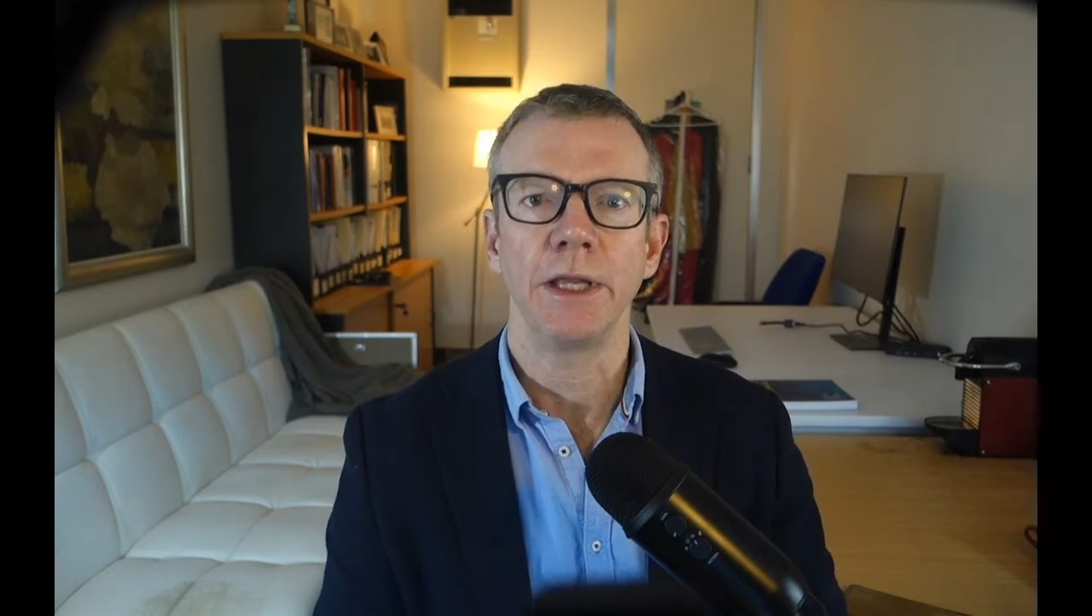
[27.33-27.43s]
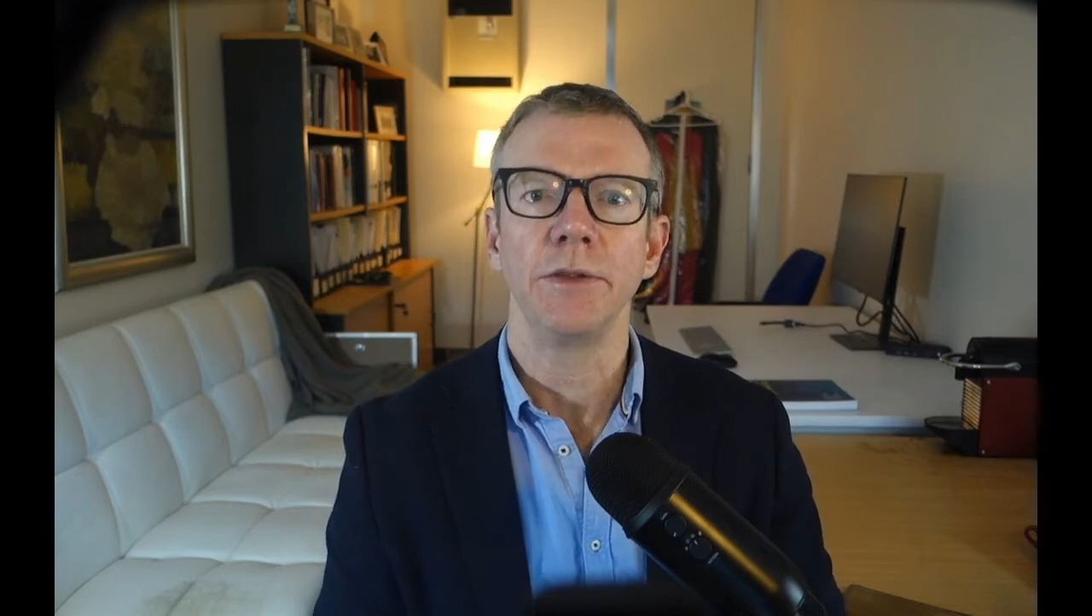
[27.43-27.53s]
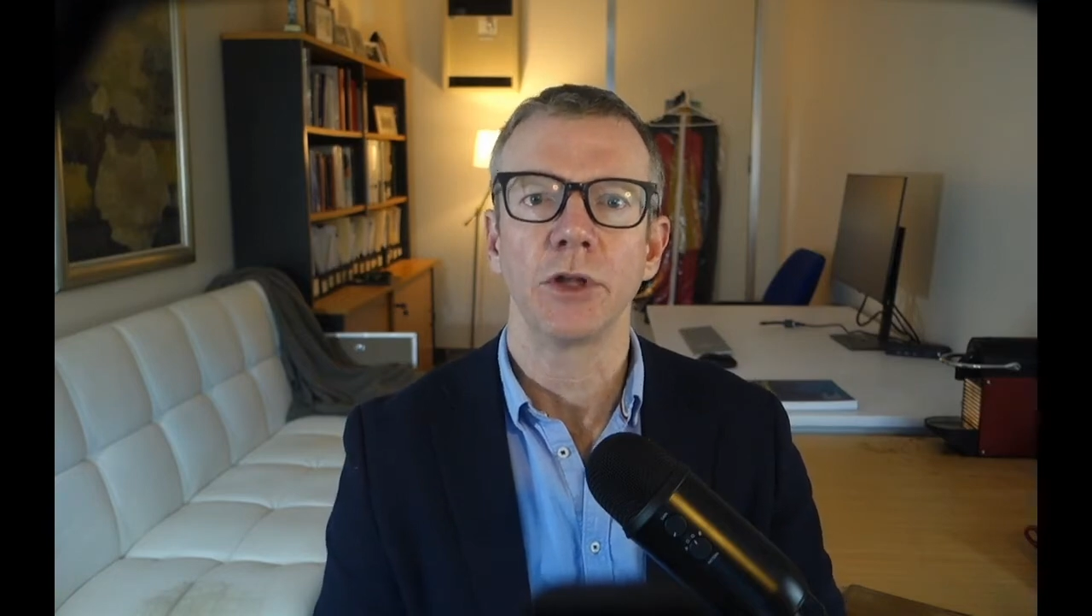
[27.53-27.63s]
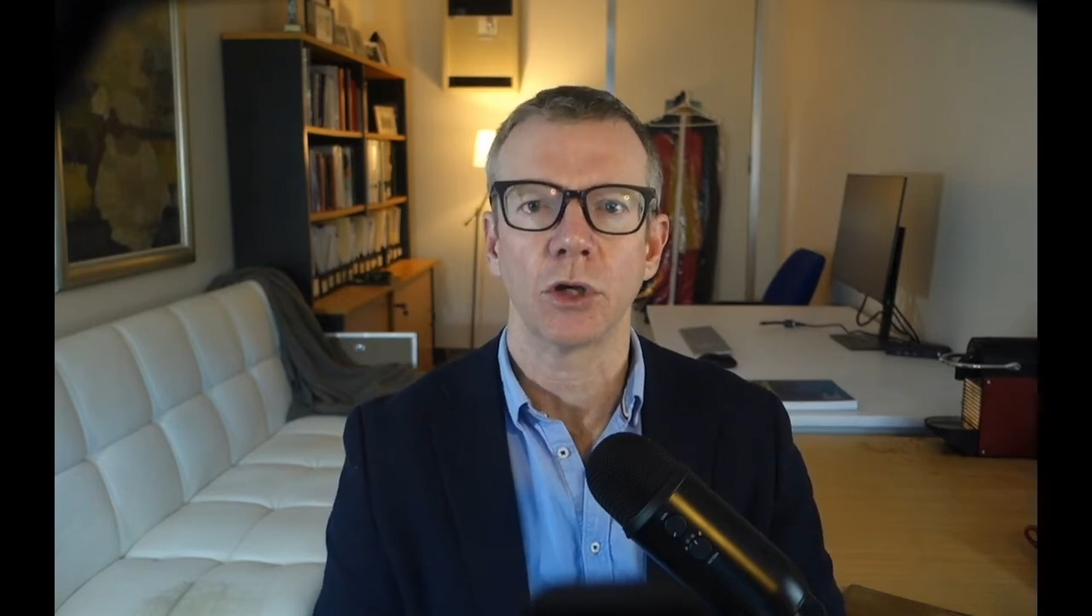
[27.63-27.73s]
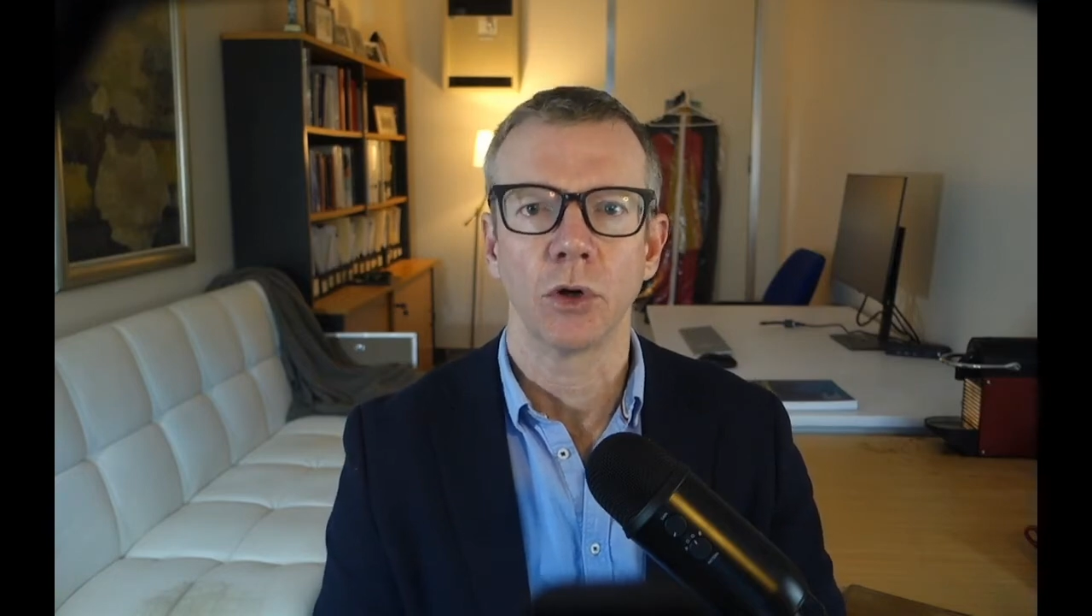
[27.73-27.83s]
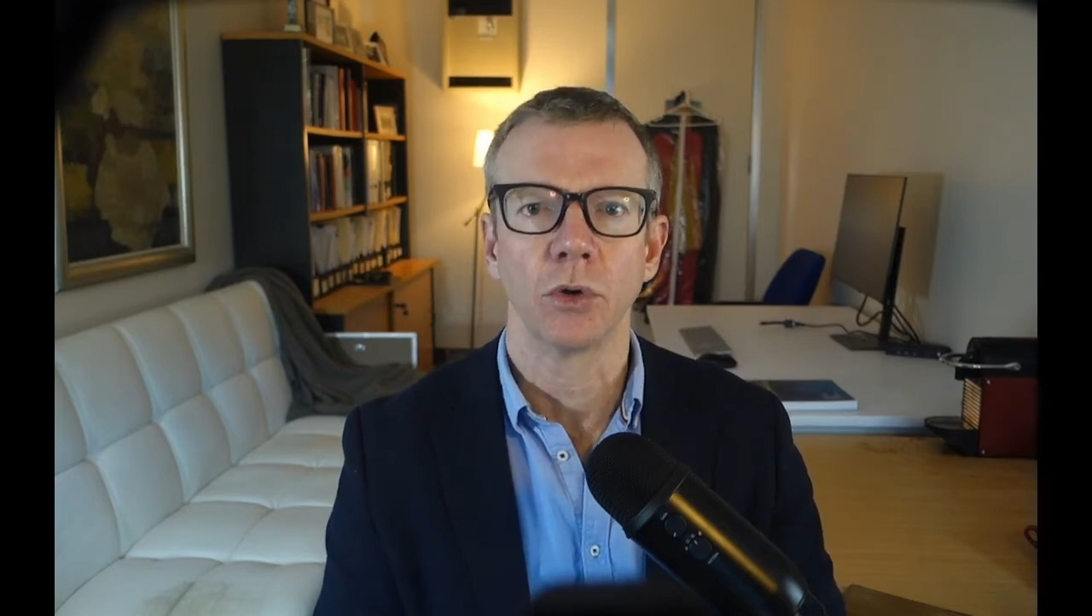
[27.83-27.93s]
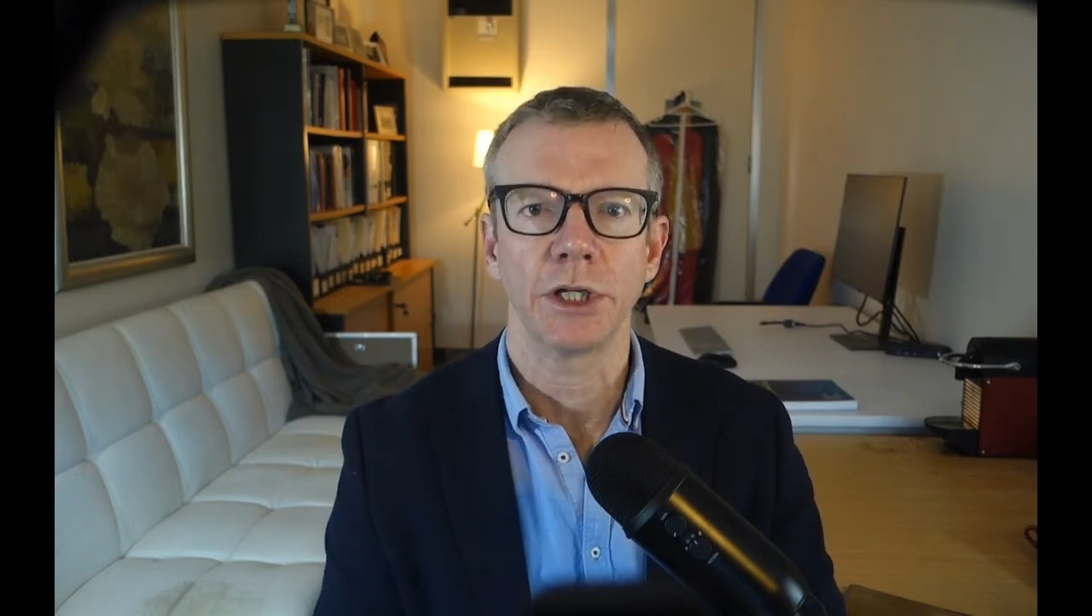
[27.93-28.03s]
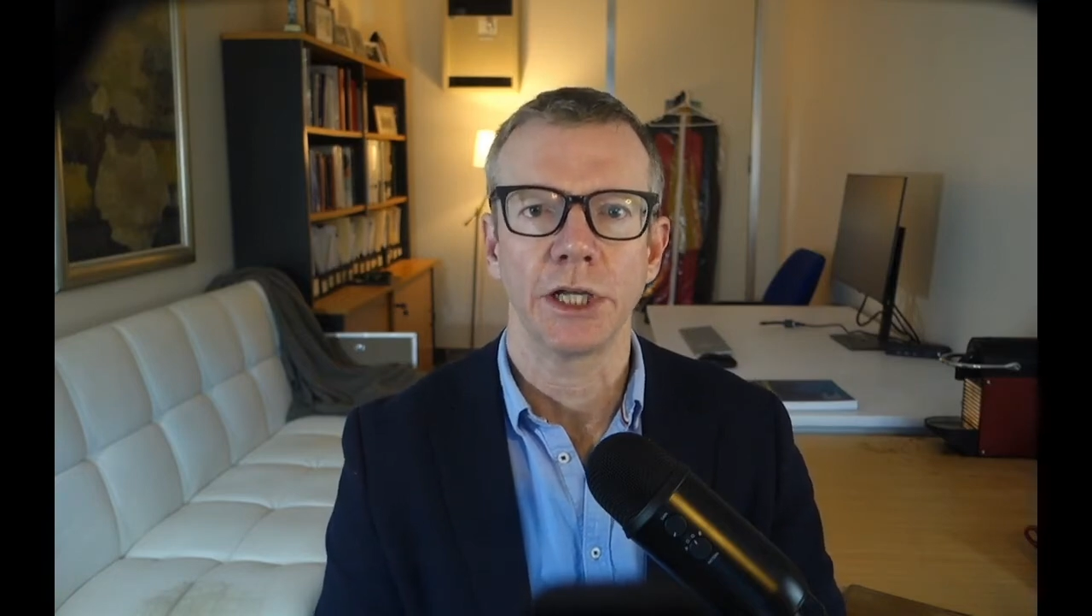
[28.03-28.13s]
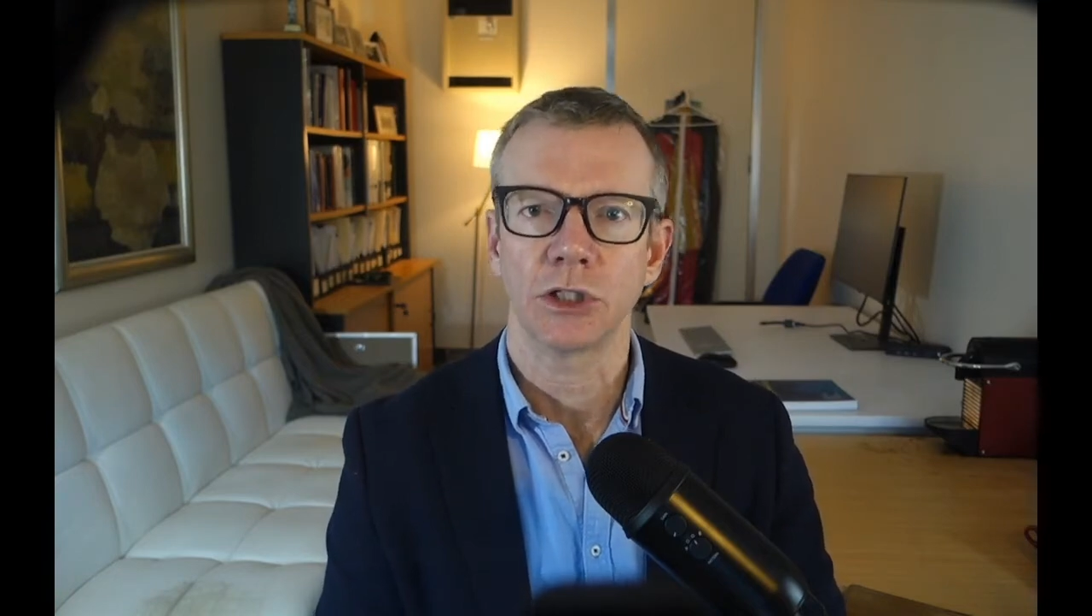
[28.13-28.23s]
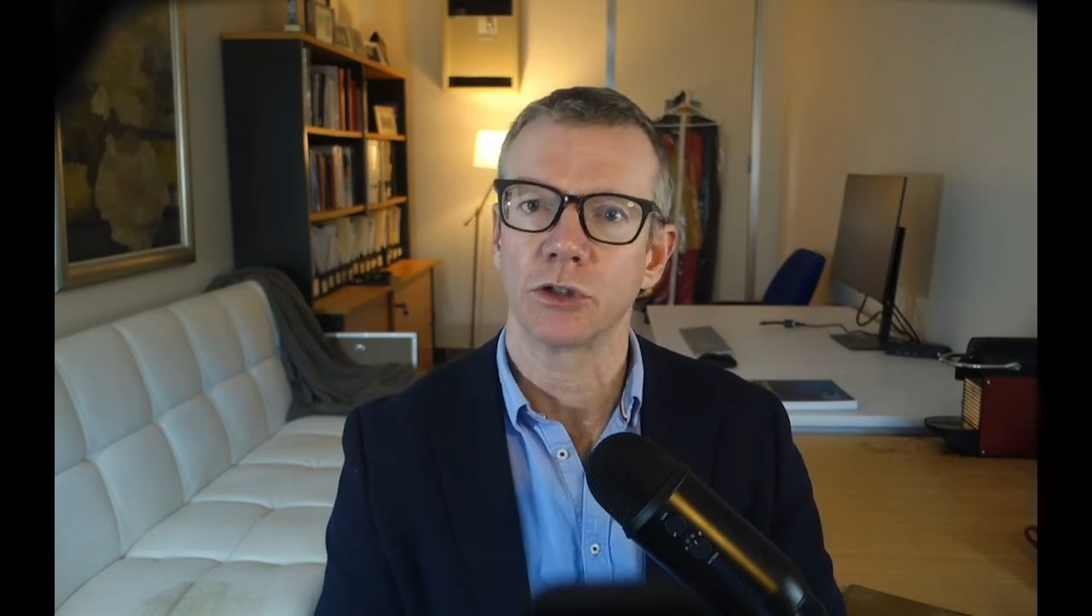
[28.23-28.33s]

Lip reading: in the context